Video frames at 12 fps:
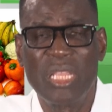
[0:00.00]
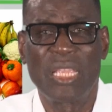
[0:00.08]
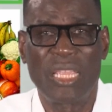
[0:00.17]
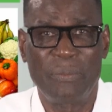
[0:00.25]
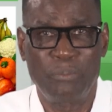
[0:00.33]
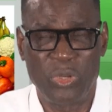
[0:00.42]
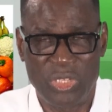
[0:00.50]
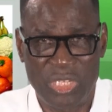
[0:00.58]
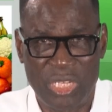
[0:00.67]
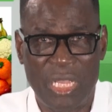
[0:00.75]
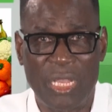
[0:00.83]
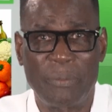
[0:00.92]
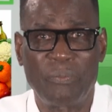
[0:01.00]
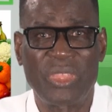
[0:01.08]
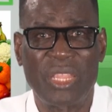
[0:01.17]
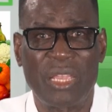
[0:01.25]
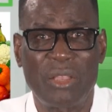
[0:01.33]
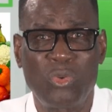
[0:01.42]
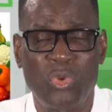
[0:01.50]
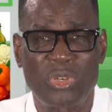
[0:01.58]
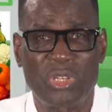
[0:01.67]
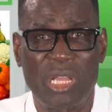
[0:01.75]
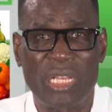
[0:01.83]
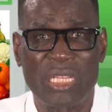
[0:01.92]
It puts a hold
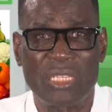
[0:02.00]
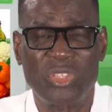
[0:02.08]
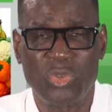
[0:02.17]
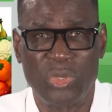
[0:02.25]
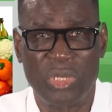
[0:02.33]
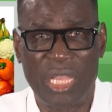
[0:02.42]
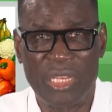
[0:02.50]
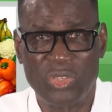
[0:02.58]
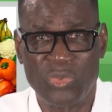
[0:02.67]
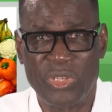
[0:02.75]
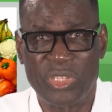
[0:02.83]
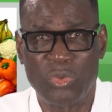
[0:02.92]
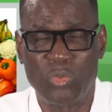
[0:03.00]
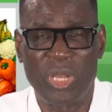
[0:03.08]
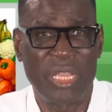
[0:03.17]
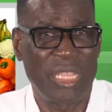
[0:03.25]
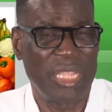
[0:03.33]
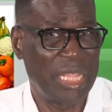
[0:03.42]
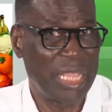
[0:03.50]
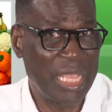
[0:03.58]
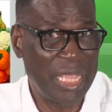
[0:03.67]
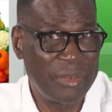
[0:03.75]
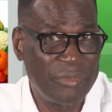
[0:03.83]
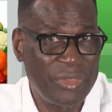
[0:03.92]
on it. So that is the reason why. And
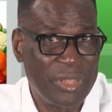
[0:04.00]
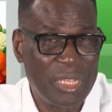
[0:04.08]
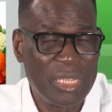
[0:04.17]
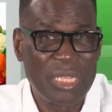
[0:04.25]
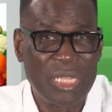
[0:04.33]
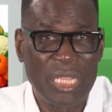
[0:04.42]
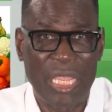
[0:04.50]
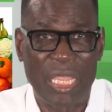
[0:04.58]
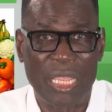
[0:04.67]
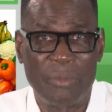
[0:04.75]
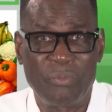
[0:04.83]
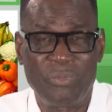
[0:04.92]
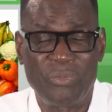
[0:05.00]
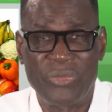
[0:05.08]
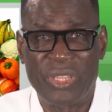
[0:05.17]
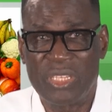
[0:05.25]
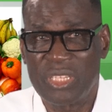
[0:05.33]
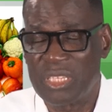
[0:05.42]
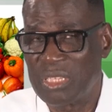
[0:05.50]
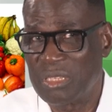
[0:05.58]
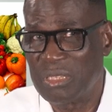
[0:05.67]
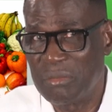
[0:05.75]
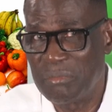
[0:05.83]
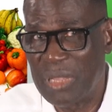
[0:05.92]
again,
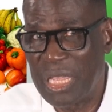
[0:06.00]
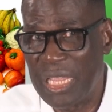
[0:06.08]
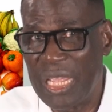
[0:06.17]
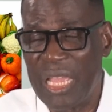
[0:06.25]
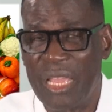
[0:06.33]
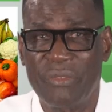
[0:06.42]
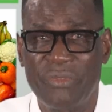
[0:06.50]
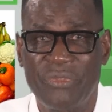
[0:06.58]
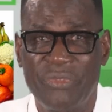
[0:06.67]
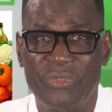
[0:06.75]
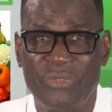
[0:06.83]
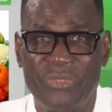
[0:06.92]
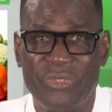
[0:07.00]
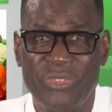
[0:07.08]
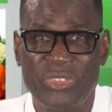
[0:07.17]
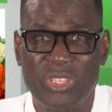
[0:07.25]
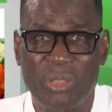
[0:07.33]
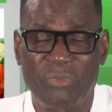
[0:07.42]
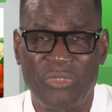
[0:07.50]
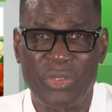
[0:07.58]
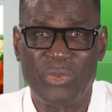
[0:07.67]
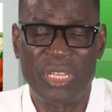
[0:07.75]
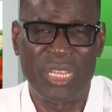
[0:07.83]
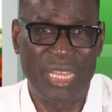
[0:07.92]
this might have some
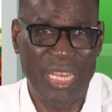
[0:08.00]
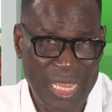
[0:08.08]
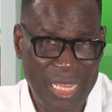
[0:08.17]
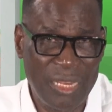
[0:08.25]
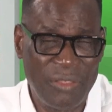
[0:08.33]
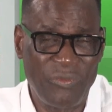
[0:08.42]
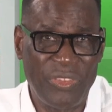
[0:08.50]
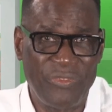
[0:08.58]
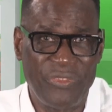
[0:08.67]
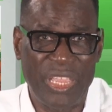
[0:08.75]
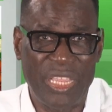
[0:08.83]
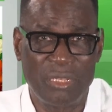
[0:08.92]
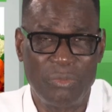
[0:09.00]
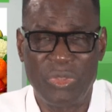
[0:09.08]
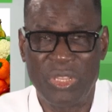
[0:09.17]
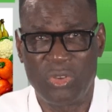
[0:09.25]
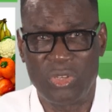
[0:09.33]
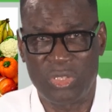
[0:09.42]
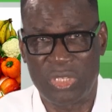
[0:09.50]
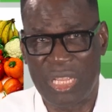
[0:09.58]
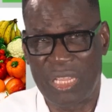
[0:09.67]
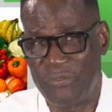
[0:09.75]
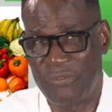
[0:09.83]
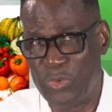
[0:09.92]
very negative effect, because
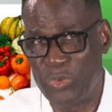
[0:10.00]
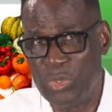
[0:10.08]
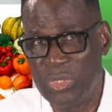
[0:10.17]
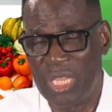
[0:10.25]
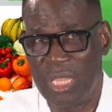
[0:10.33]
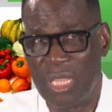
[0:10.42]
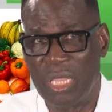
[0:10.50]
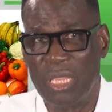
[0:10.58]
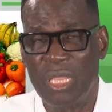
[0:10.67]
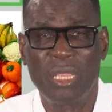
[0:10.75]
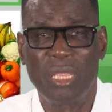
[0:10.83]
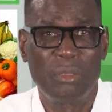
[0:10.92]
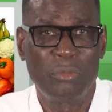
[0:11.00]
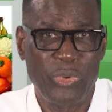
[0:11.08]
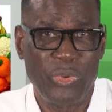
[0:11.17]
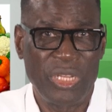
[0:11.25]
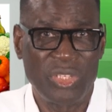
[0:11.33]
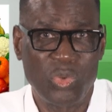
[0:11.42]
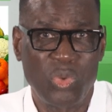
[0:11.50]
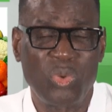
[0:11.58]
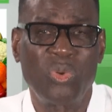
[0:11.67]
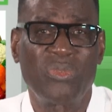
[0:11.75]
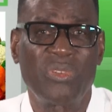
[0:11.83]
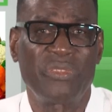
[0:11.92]
if you're taking prednisone
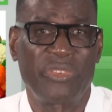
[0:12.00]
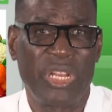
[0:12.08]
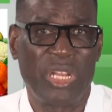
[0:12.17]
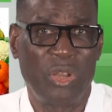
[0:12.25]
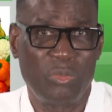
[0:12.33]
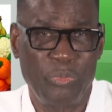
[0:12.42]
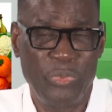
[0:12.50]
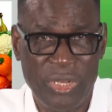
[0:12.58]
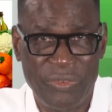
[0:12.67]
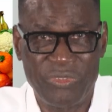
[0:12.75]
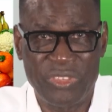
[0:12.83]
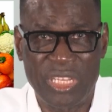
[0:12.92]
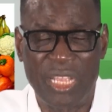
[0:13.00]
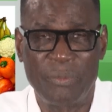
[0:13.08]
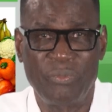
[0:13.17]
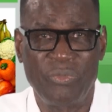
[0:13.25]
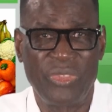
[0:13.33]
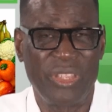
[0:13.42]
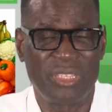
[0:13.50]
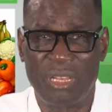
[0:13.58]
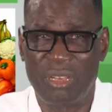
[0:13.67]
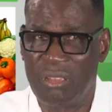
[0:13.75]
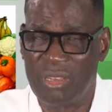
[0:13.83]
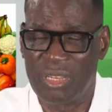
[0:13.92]
over a very long period of time, there's a
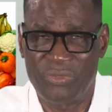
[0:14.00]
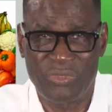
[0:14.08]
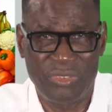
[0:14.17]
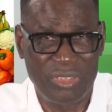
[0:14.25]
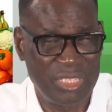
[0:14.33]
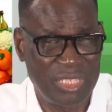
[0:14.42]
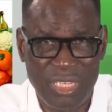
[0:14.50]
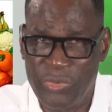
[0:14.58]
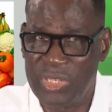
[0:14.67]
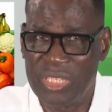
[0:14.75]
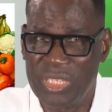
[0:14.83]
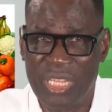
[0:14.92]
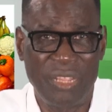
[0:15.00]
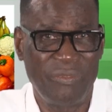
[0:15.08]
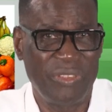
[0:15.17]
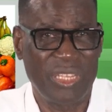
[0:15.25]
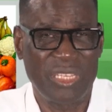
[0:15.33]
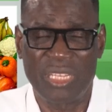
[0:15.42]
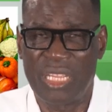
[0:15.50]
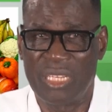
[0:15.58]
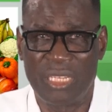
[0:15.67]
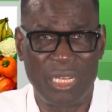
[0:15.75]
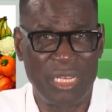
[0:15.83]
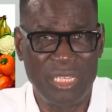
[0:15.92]
lot of serious side effects, that it
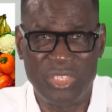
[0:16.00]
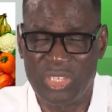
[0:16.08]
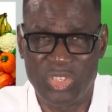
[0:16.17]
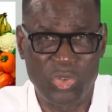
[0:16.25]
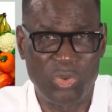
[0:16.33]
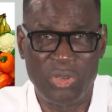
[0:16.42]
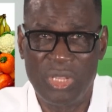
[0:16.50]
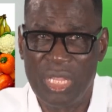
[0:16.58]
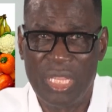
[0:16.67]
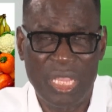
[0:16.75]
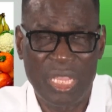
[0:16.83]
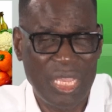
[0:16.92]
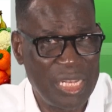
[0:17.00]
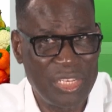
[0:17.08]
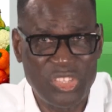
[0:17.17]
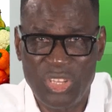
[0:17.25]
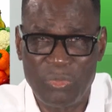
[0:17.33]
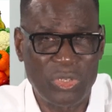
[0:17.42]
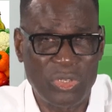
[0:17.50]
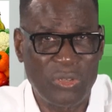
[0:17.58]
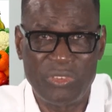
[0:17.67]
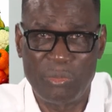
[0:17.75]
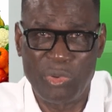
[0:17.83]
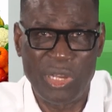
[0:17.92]
leaches your calcium out of
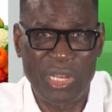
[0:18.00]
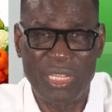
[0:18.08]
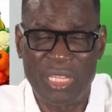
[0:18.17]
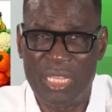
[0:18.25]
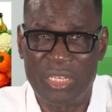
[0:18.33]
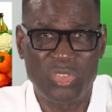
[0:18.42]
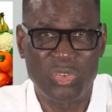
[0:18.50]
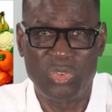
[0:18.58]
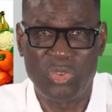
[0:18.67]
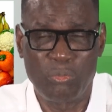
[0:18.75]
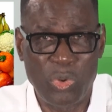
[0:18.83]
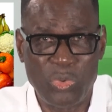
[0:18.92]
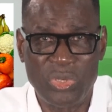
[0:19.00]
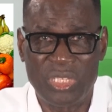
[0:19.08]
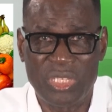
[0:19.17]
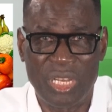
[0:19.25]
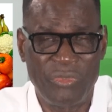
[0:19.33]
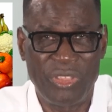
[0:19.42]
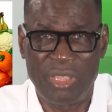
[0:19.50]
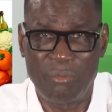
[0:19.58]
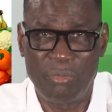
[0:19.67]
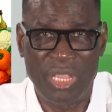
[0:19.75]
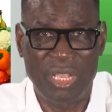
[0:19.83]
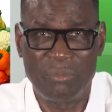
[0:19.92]
the body, and so your bones and everything
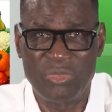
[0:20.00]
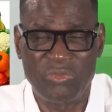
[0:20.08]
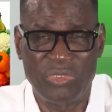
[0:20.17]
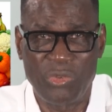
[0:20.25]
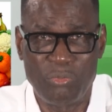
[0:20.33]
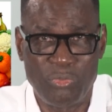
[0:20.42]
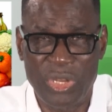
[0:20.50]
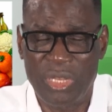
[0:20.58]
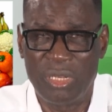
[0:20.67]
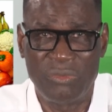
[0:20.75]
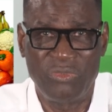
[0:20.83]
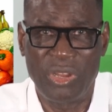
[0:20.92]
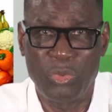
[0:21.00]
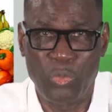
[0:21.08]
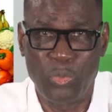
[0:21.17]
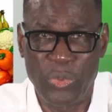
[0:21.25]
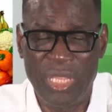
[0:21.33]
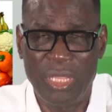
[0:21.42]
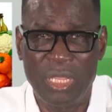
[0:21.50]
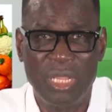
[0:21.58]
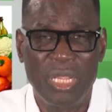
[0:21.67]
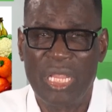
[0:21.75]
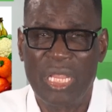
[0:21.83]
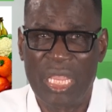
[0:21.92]
becomes very brittle and very weak,
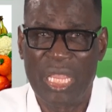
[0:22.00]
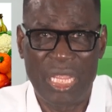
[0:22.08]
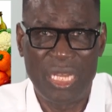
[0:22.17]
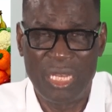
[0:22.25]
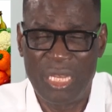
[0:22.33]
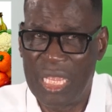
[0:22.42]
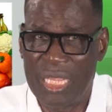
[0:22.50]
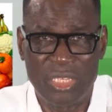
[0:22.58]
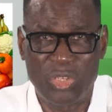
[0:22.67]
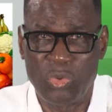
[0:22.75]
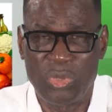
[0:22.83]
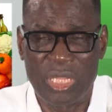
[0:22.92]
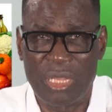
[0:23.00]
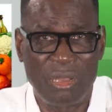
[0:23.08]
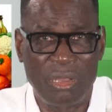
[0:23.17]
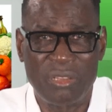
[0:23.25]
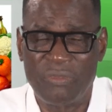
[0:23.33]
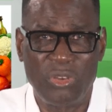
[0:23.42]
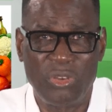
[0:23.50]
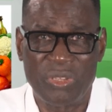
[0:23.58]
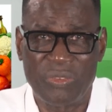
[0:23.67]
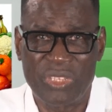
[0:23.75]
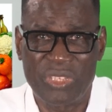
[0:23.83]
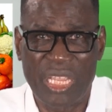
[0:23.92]
and it has its own other forms
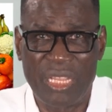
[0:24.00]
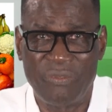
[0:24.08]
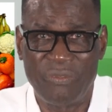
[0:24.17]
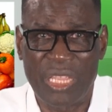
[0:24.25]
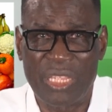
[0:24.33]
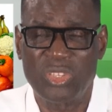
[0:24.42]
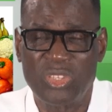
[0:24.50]
of side effects.